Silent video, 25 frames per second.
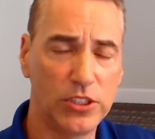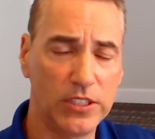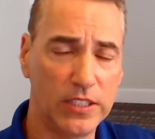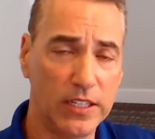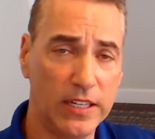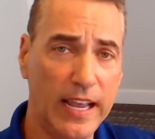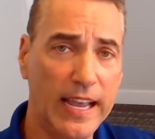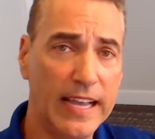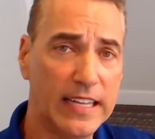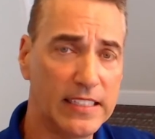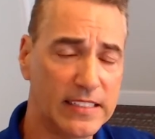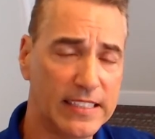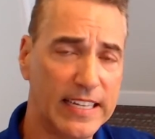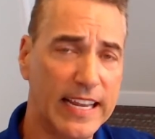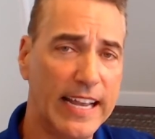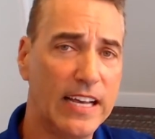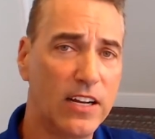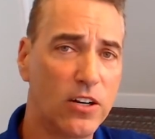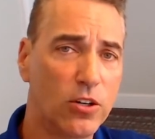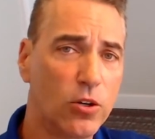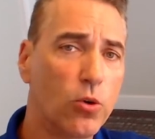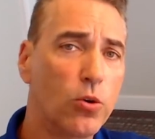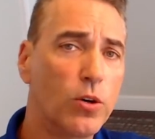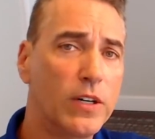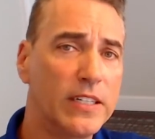it has
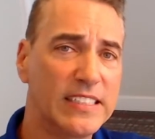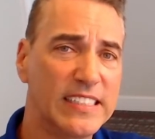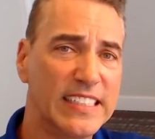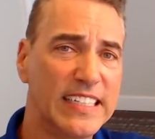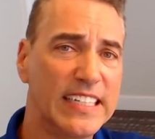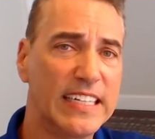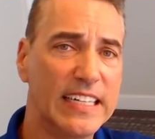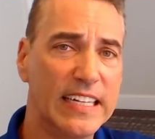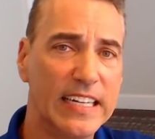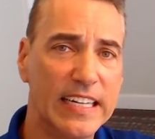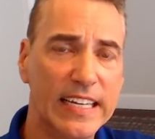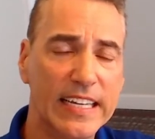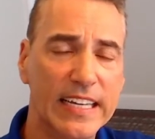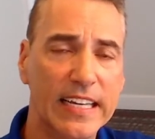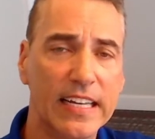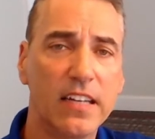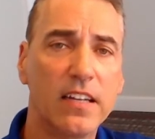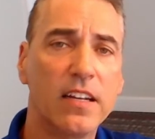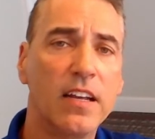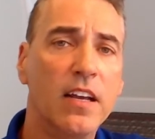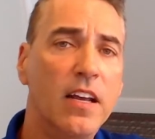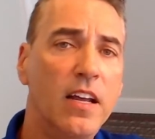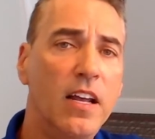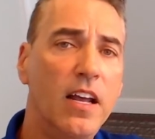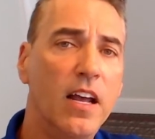categories in it.
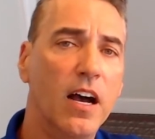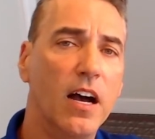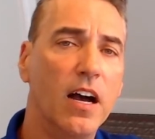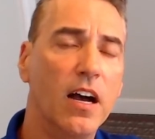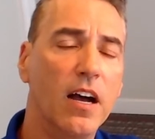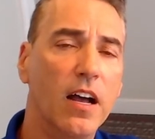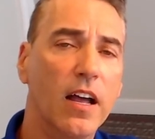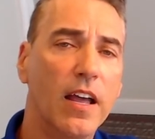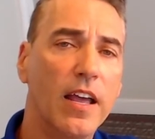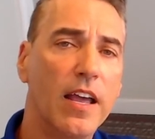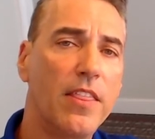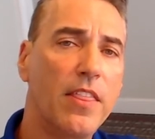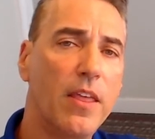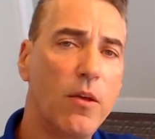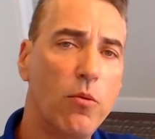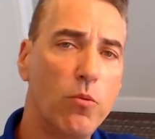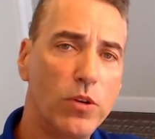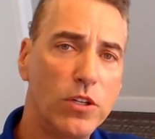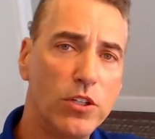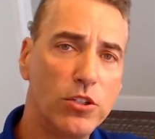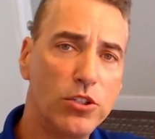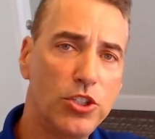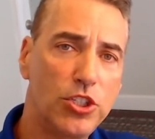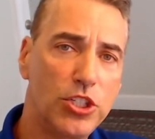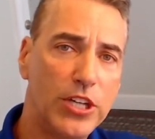And then when
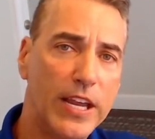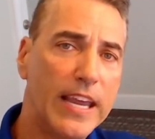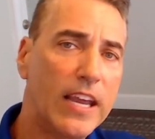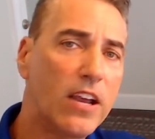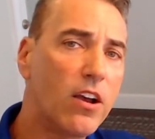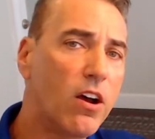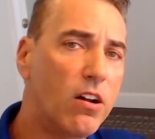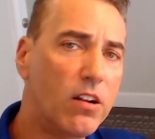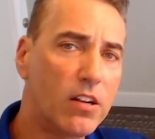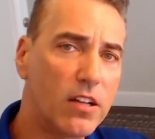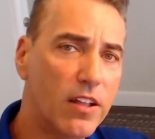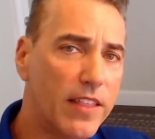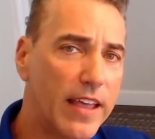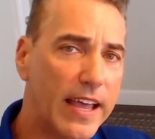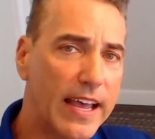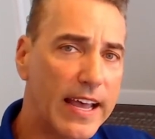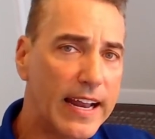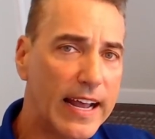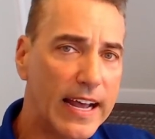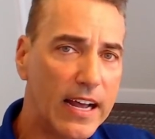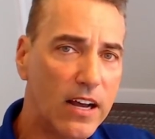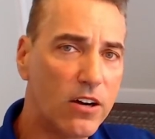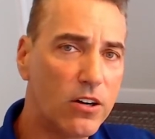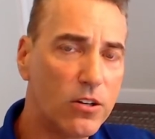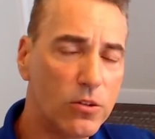you shake all of that
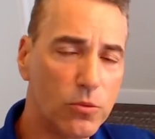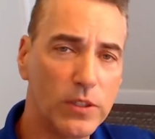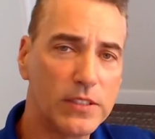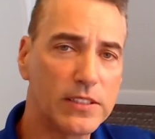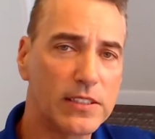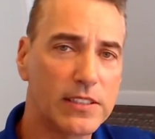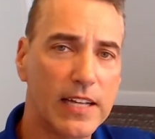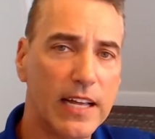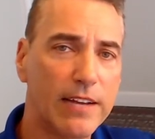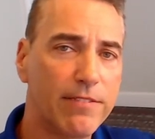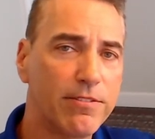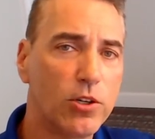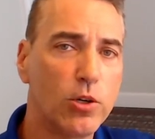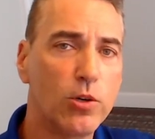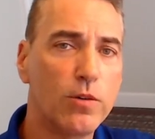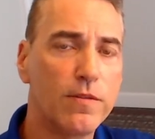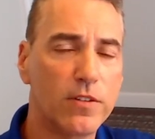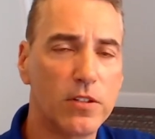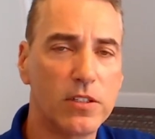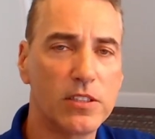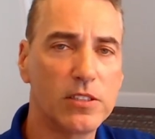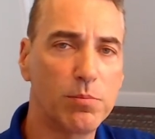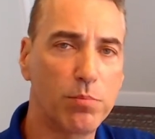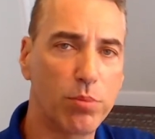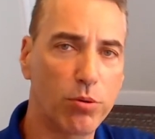out, what's left
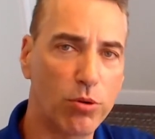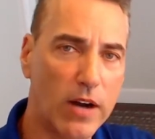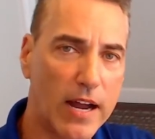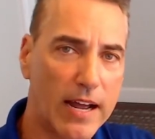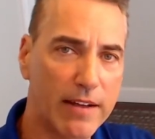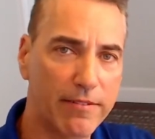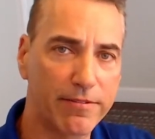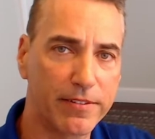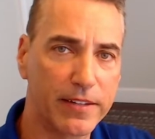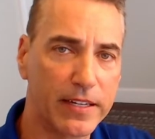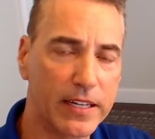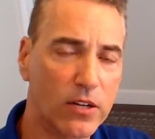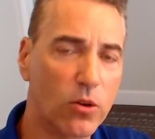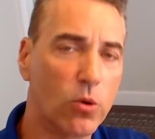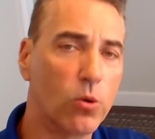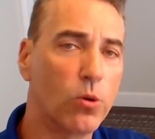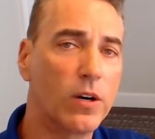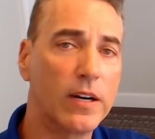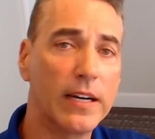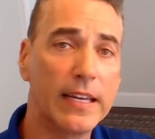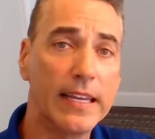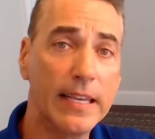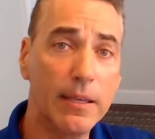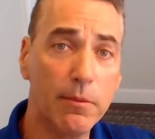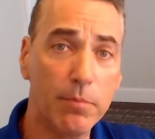over is profit,
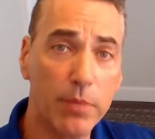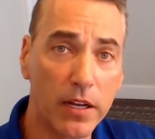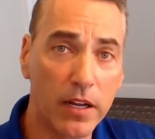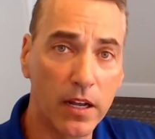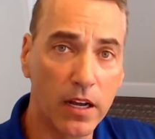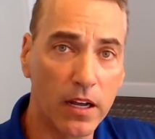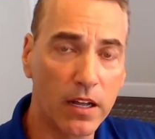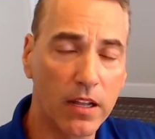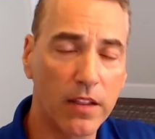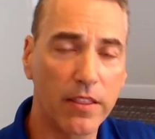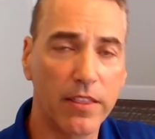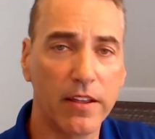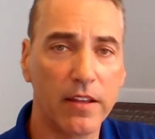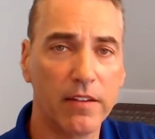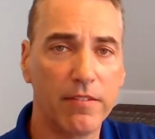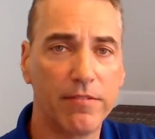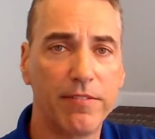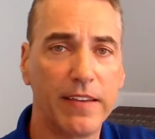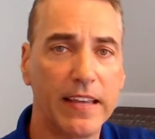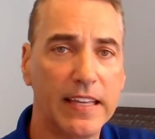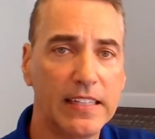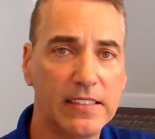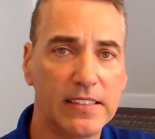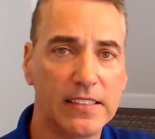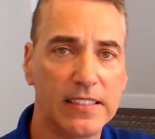or EBITDA, the
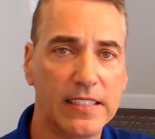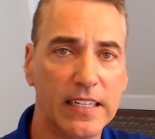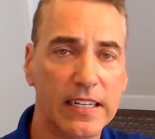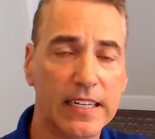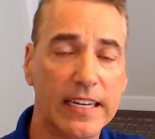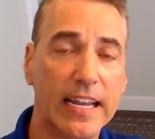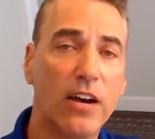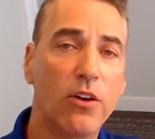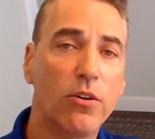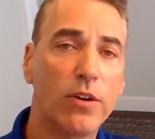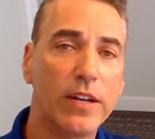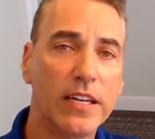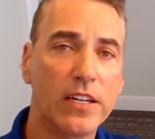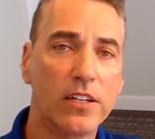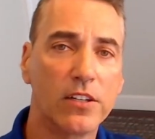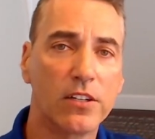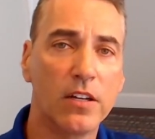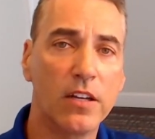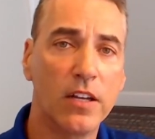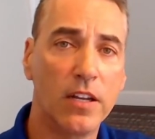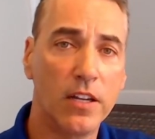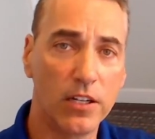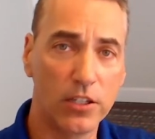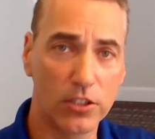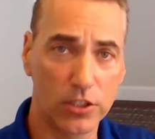fancy accounting
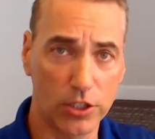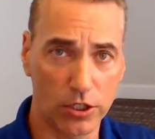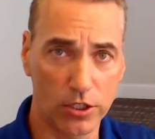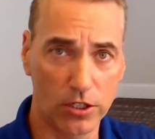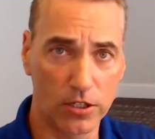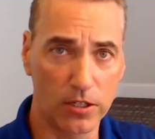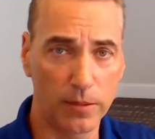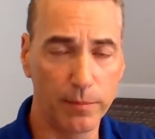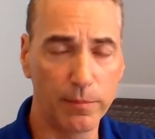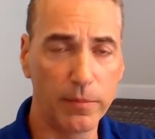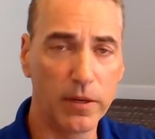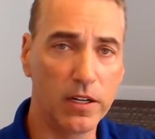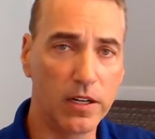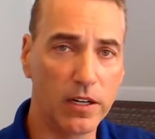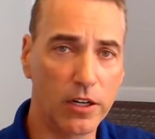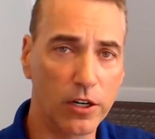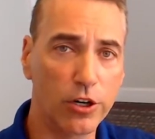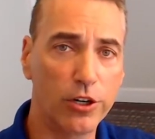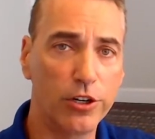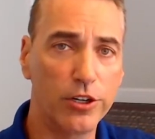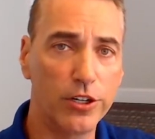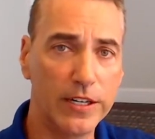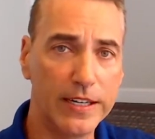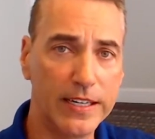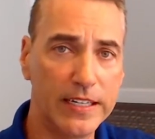term,
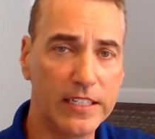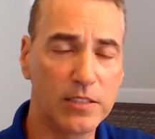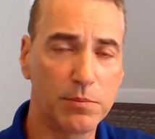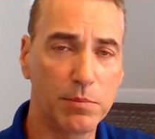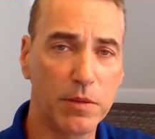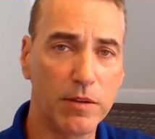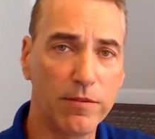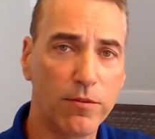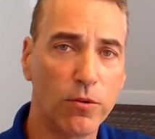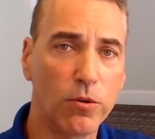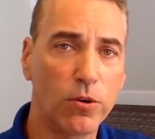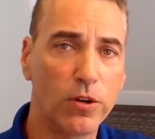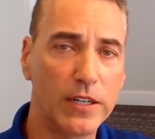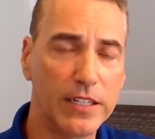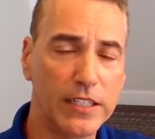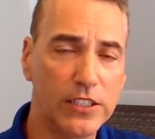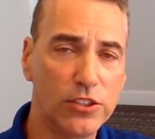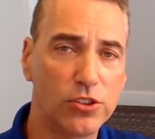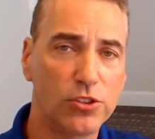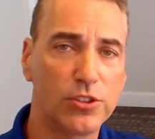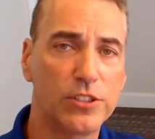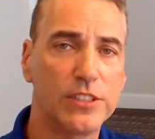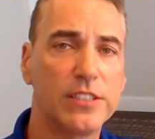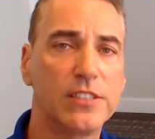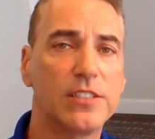earnings before
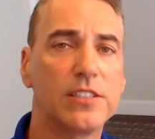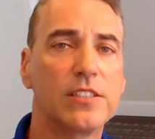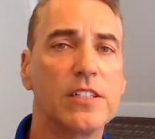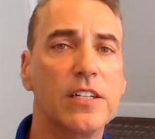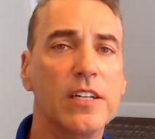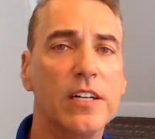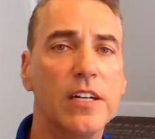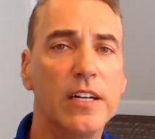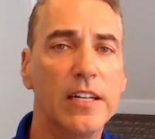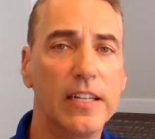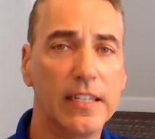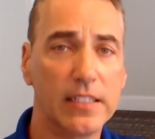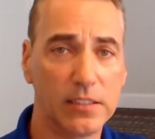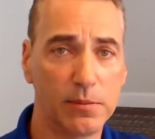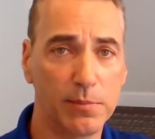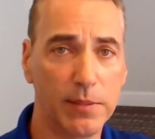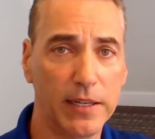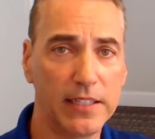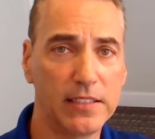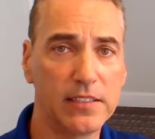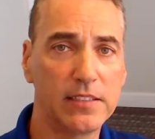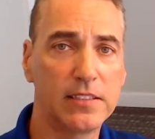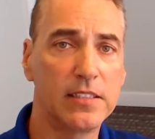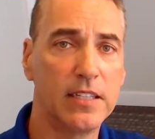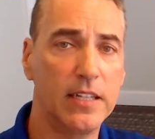interest,
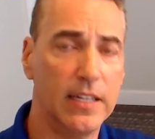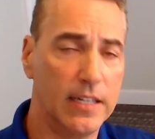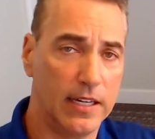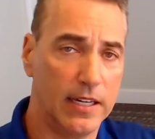expense,